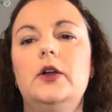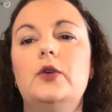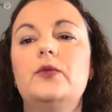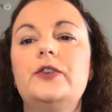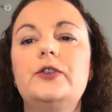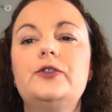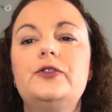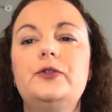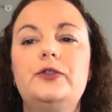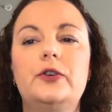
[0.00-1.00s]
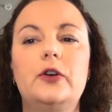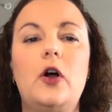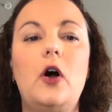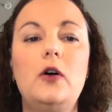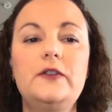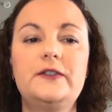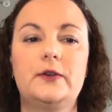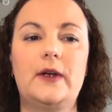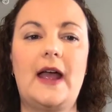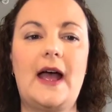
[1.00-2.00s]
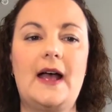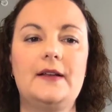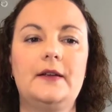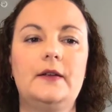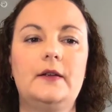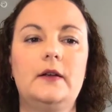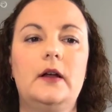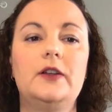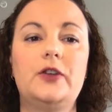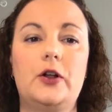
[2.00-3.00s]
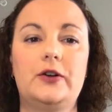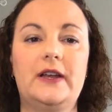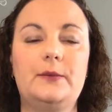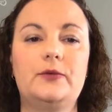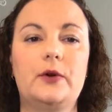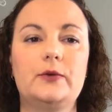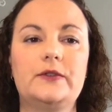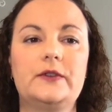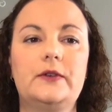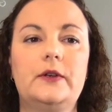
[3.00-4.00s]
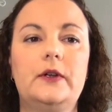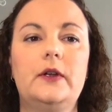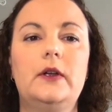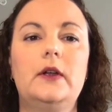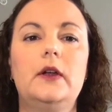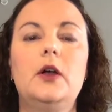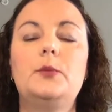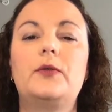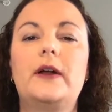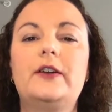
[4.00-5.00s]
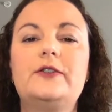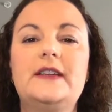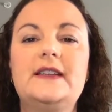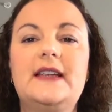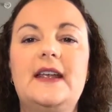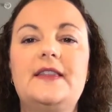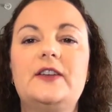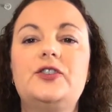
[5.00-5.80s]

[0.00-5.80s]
Richard Jr. also had a daughter named Rose, but records indicate that